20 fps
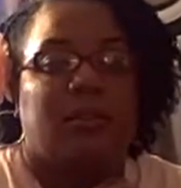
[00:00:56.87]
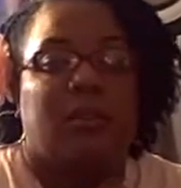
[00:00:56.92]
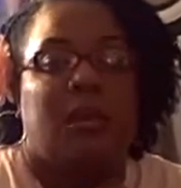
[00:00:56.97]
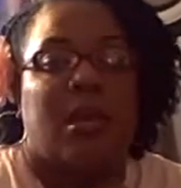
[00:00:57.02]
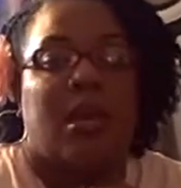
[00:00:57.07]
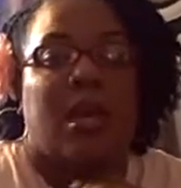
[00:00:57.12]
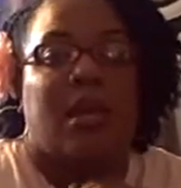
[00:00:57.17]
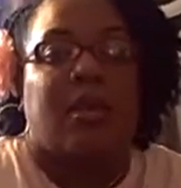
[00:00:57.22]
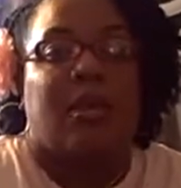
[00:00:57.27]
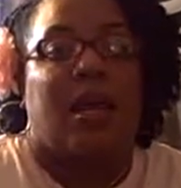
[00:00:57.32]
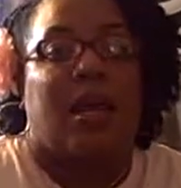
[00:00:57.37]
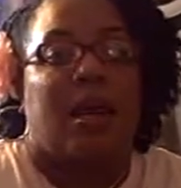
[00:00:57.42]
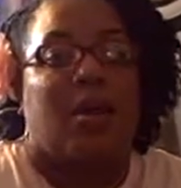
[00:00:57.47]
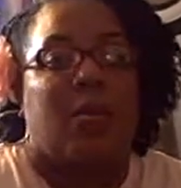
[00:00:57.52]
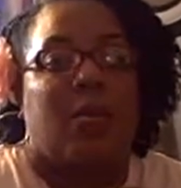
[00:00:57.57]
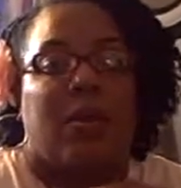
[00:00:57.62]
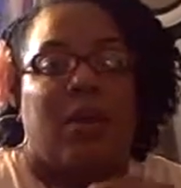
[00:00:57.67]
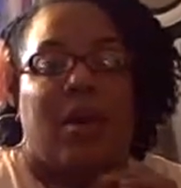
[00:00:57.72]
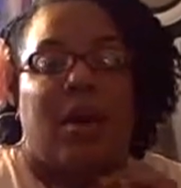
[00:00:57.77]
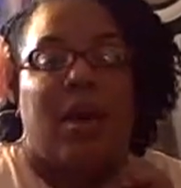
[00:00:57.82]
Yeah, yeah. That
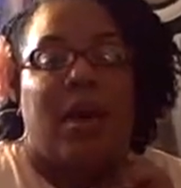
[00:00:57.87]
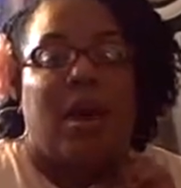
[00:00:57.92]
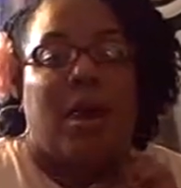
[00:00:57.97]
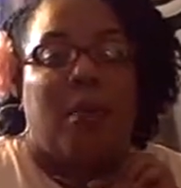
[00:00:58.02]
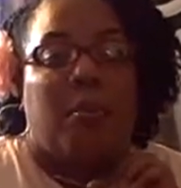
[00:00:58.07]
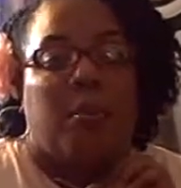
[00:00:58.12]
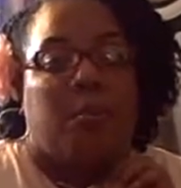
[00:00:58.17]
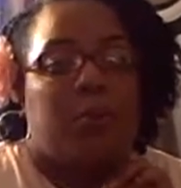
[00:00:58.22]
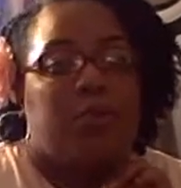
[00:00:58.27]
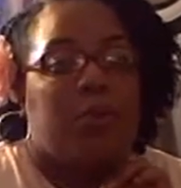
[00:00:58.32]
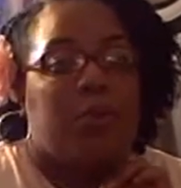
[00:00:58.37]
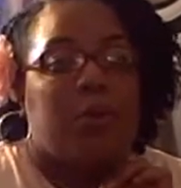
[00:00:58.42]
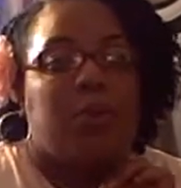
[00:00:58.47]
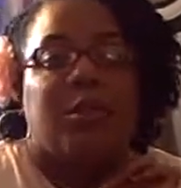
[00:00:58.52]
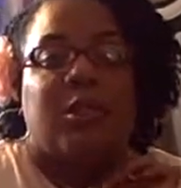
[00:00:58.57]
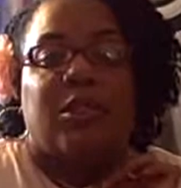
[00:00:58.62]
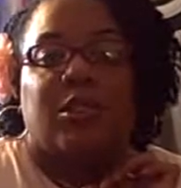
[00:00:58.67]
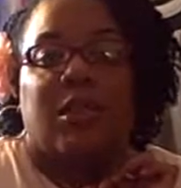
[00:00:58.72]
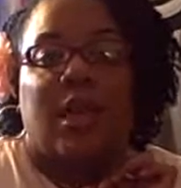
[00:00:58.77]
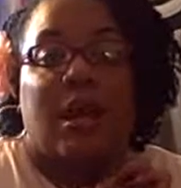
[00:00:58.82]
I wear pretty
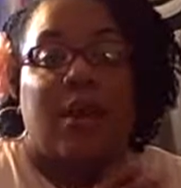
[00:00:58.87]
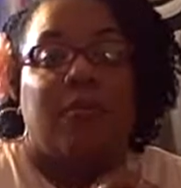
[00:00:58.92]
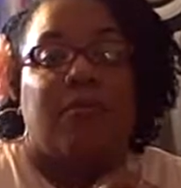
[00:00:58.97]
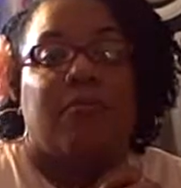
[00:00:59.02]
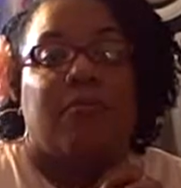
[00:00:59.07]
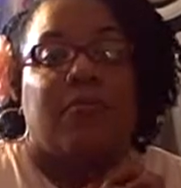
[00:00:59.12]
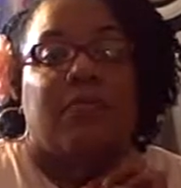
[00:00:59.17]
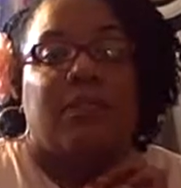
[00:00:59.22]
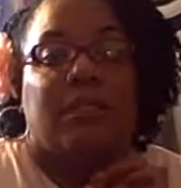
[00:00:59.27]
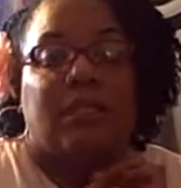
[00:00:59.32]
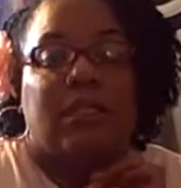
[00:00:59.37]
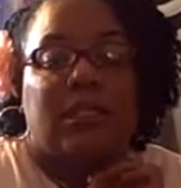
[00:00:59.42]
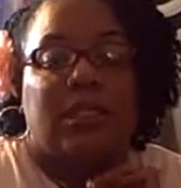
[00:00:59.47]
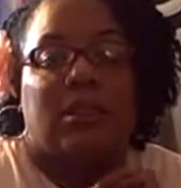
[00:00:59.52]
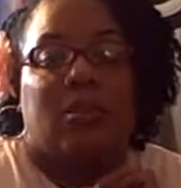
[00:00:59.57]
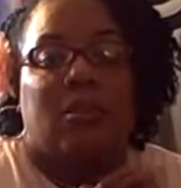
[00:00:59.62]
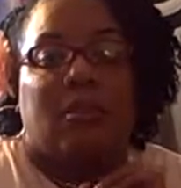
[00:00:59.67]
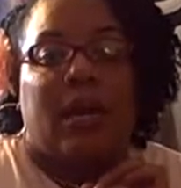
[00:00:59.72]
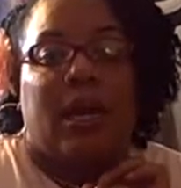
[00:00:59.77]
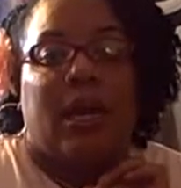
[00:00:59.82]
much every
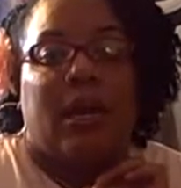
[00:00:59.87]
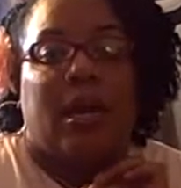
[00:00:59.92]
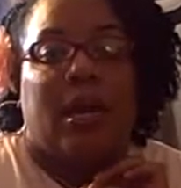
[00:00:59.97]
single day.